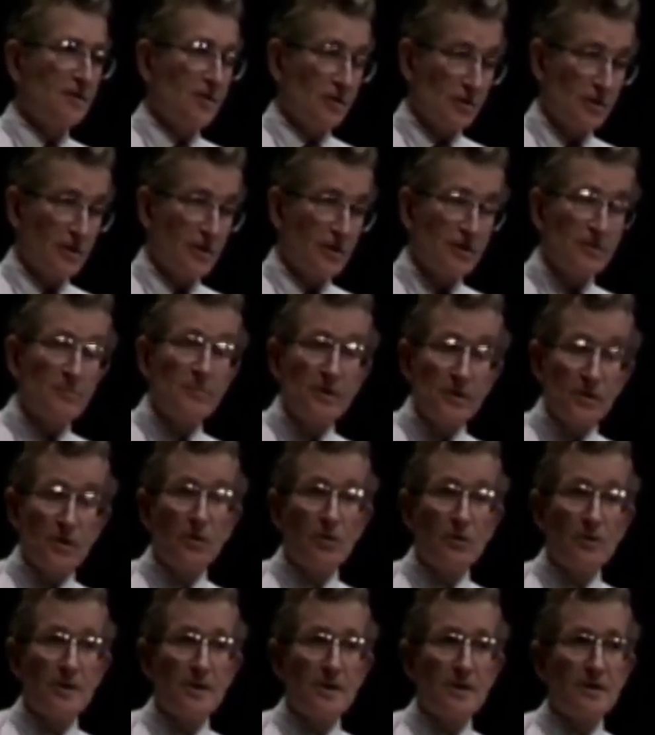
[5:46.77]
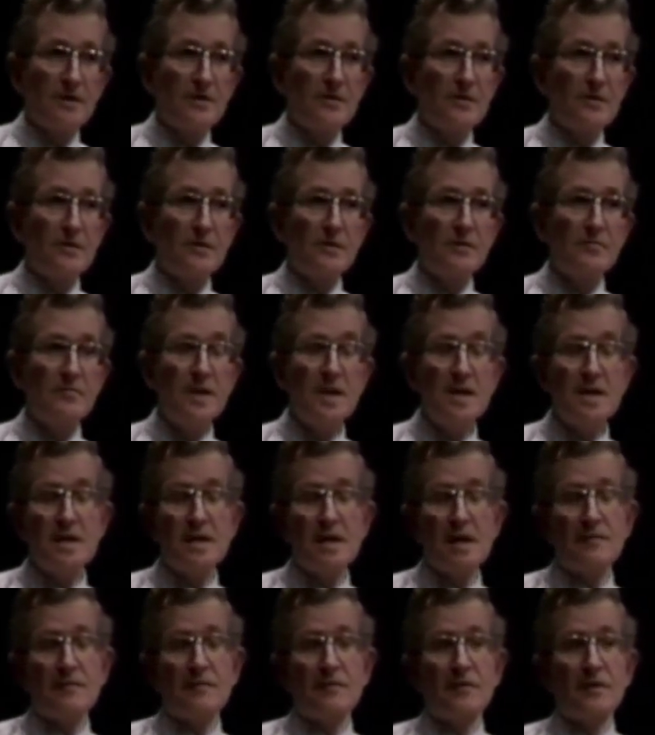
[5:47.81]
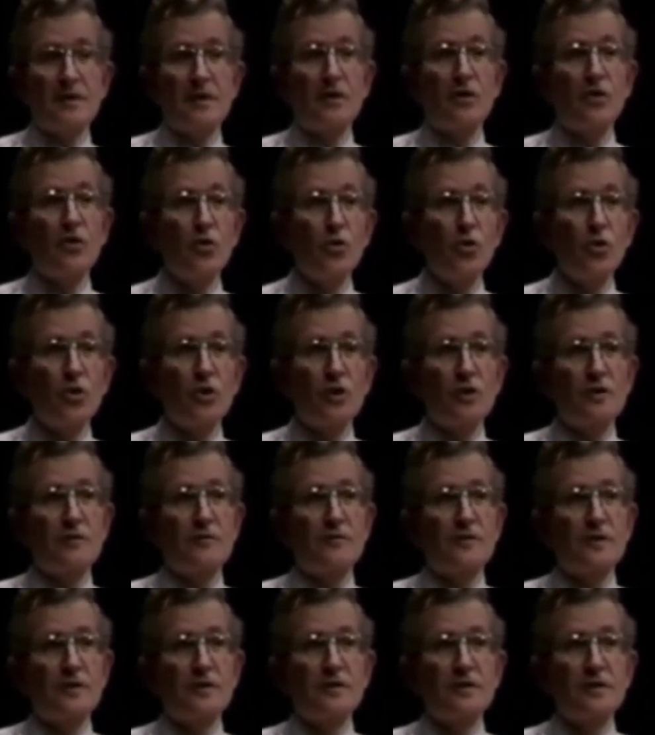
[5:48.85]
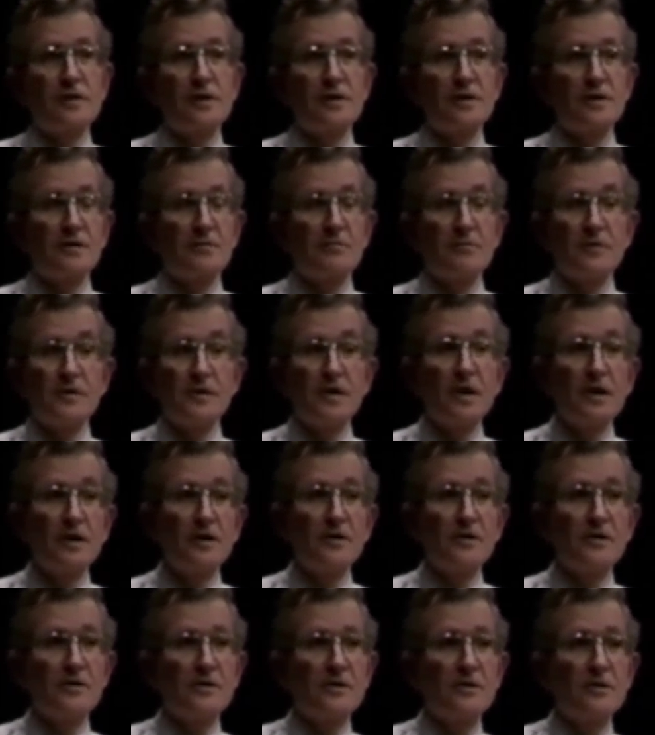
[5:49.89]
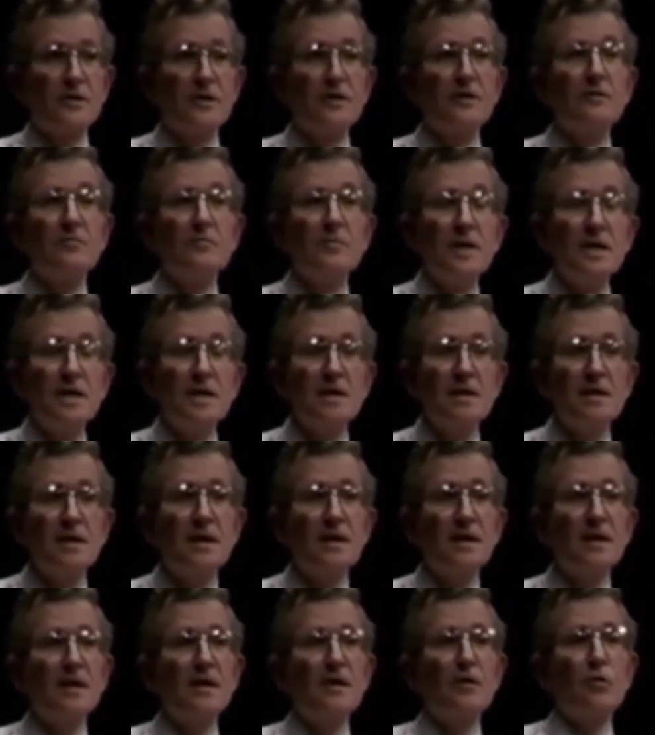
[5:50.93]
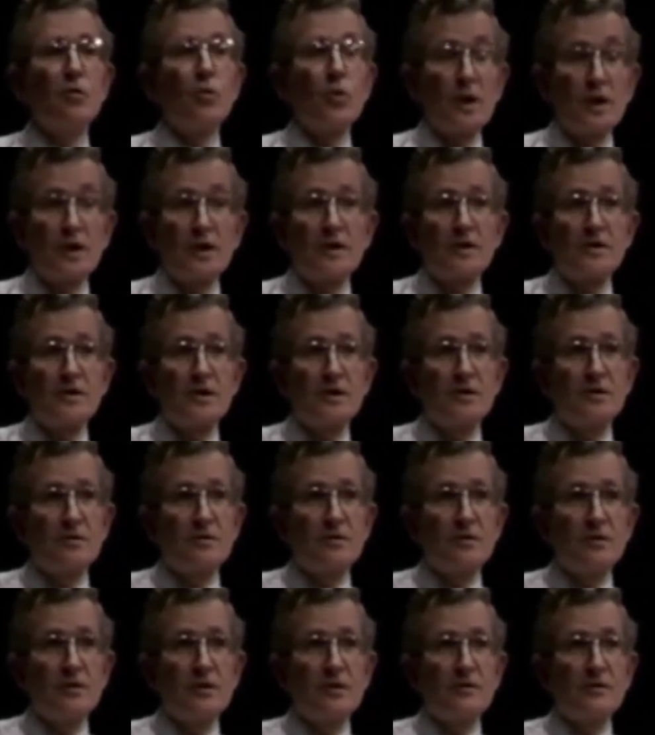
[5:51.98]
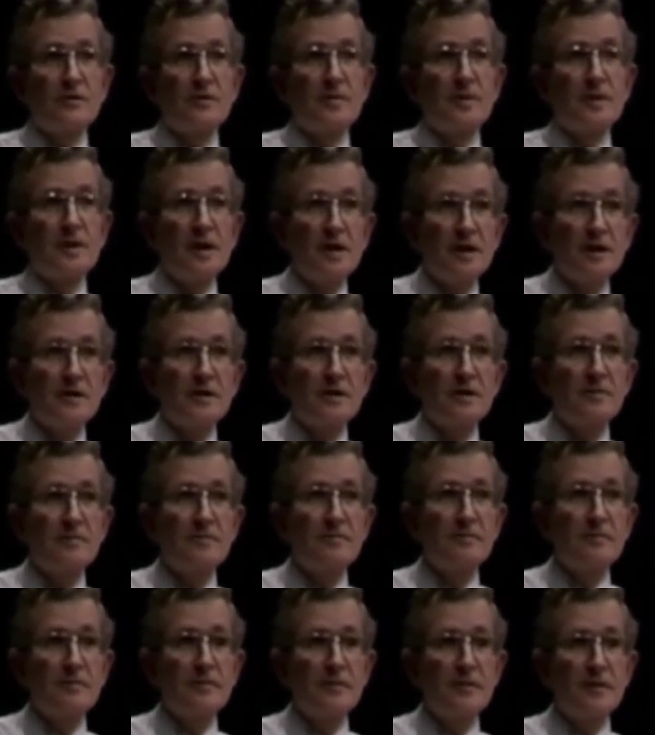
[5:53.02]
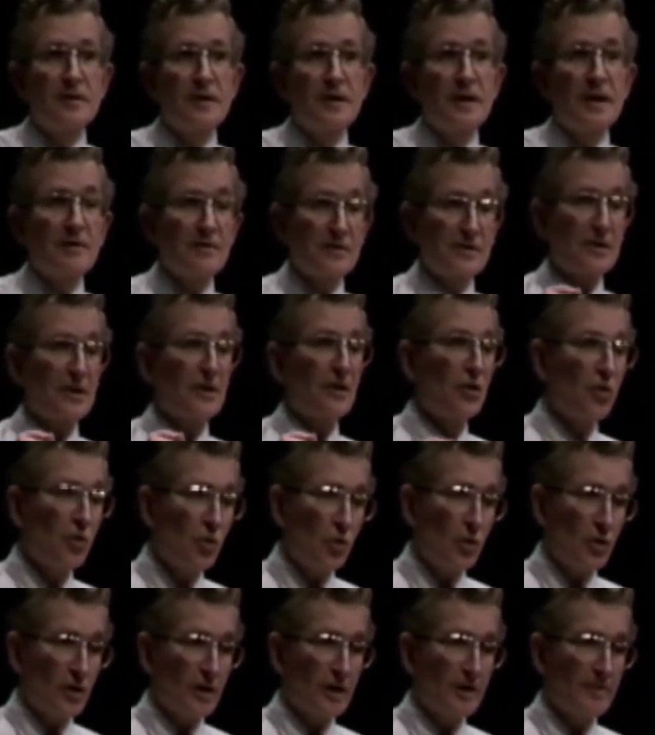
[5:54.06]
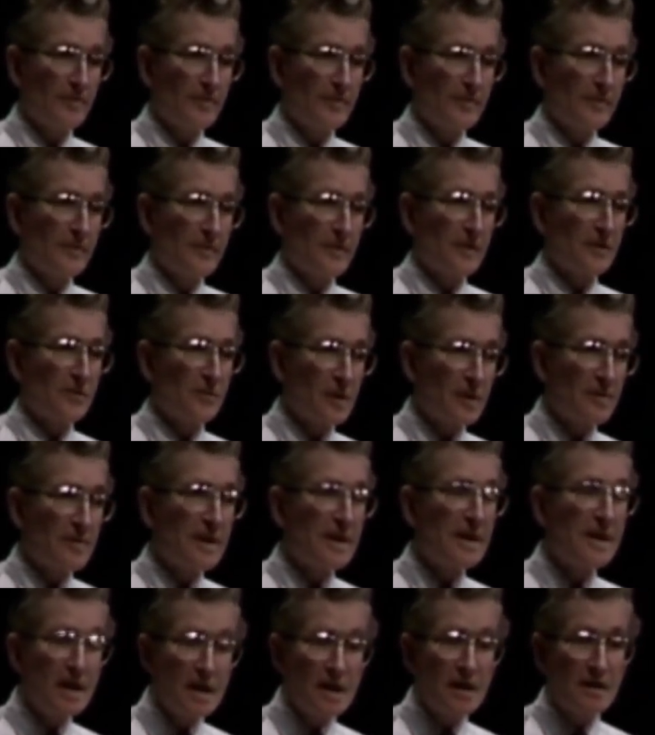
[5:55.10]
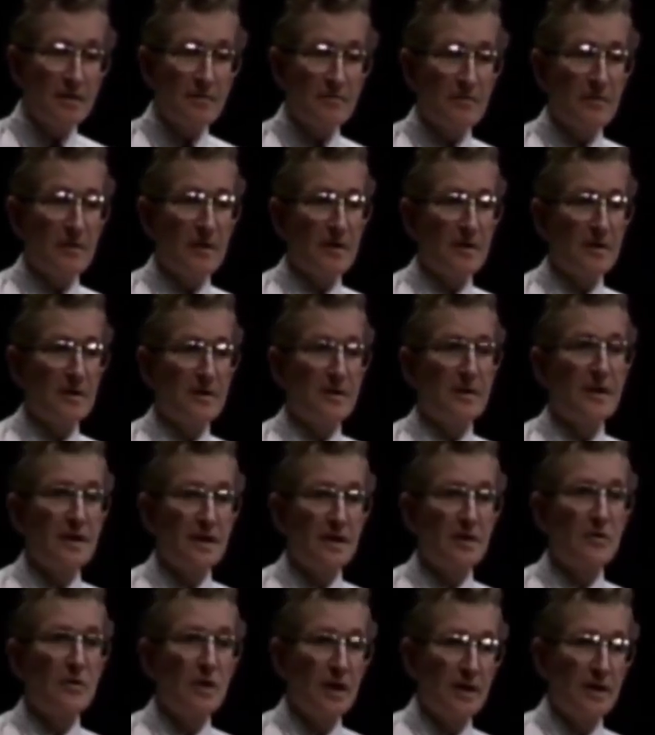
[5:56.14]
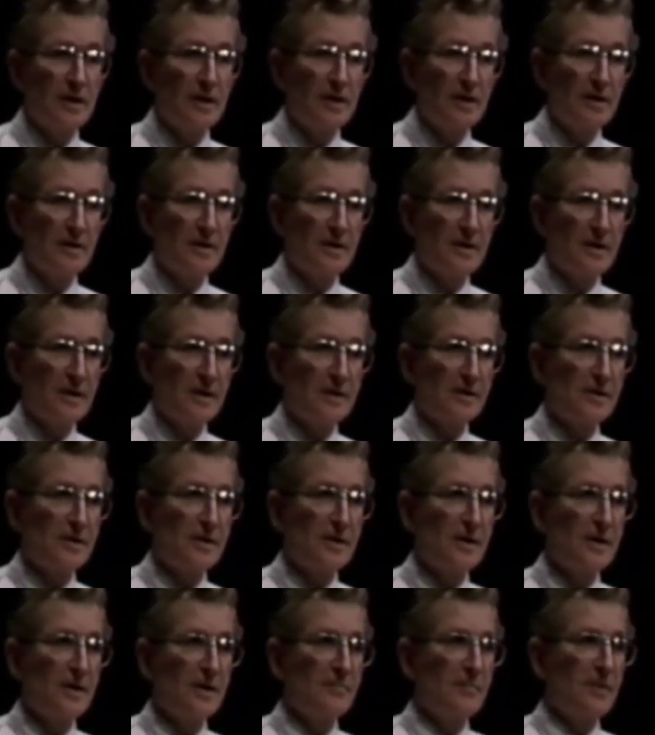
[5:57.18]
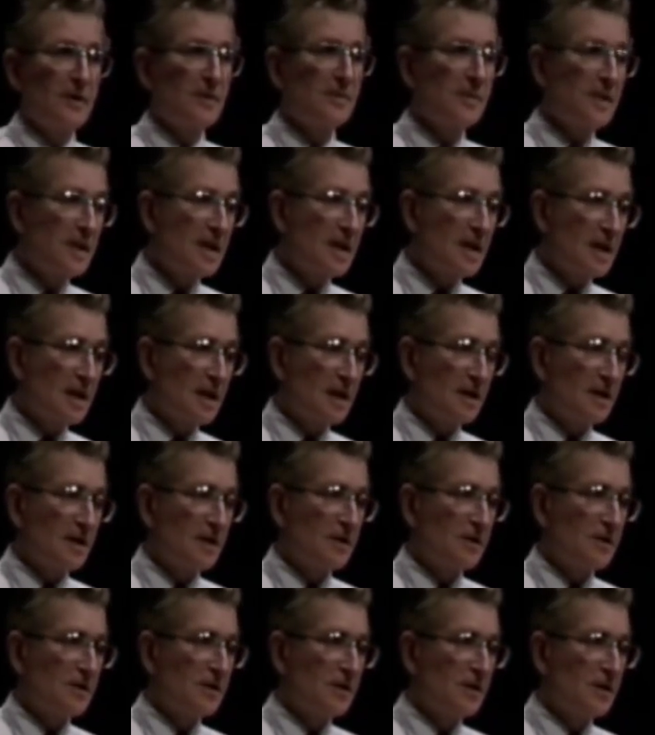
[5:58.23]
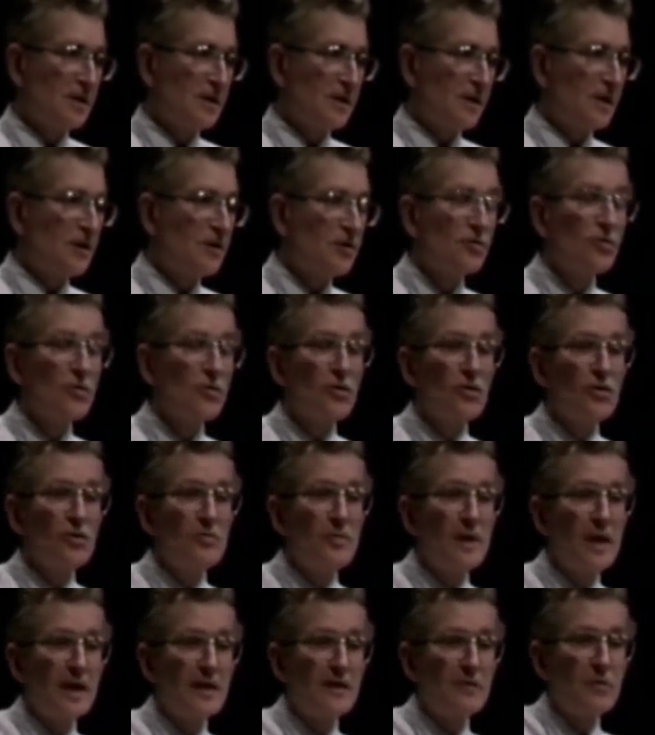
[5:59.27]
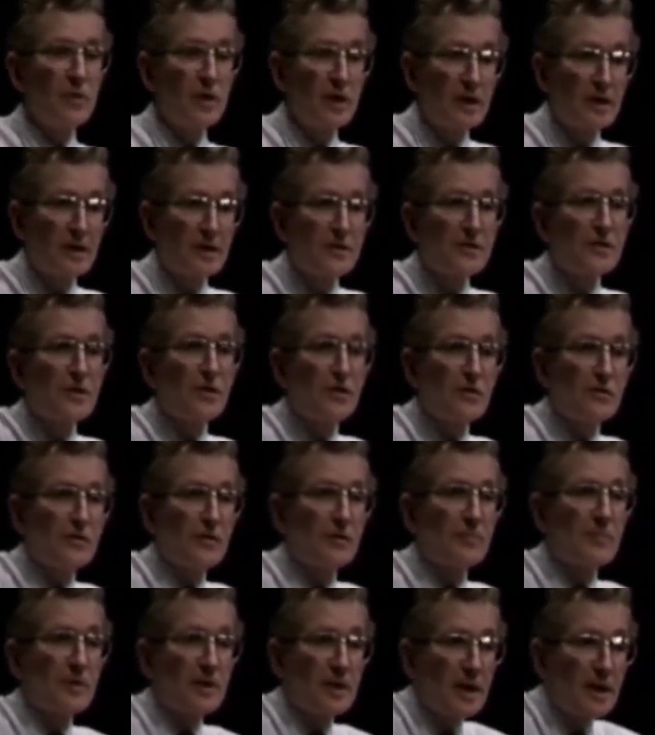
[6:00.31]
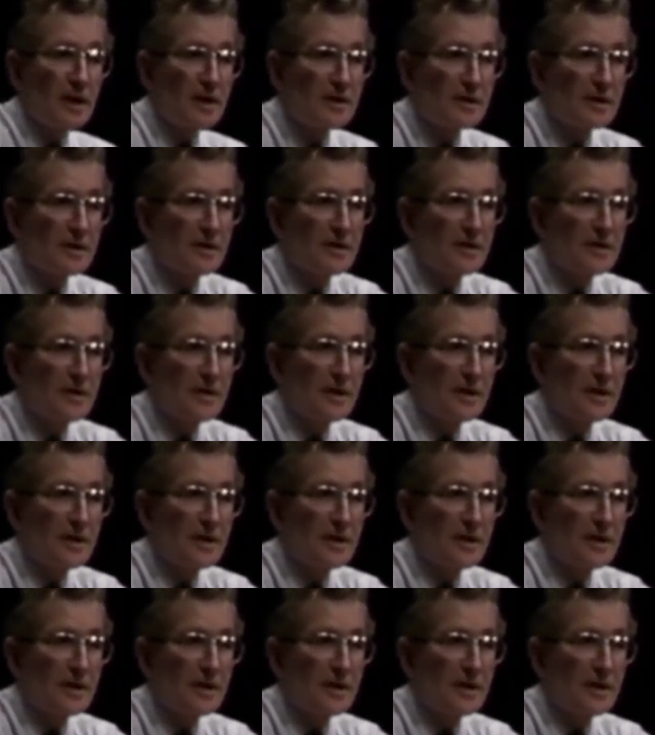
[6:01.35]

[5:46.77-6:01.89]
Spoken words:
socialism was always understood to be. After all, the core of socialism was understood to be workers' control over production. That was the core. That's where you begin with. Then you go on to other things. But the beginning is control by the workers over production.